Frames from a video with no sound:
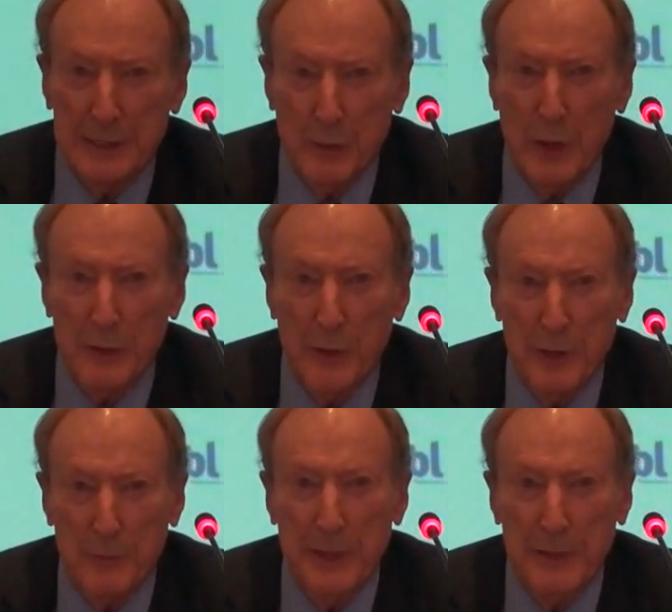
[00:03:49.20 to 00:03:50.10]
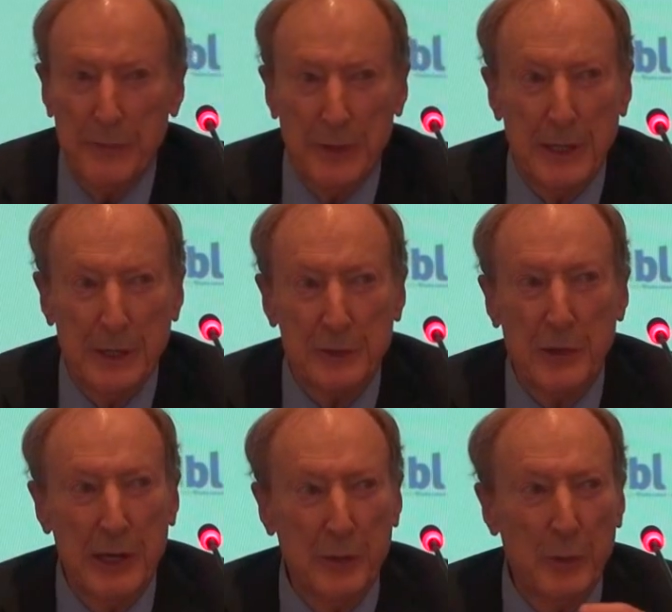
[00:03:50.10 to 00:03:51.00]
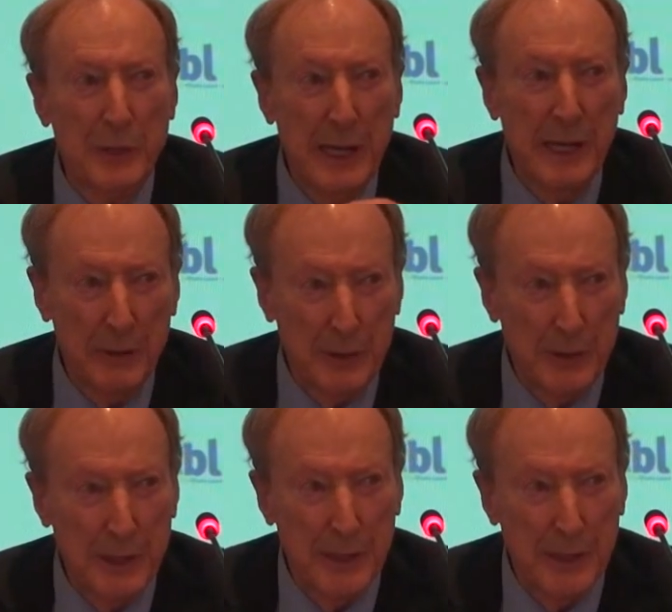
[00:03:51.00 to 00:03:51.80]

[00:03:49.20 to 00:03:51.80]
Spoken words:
to our great benefit in Australia, we now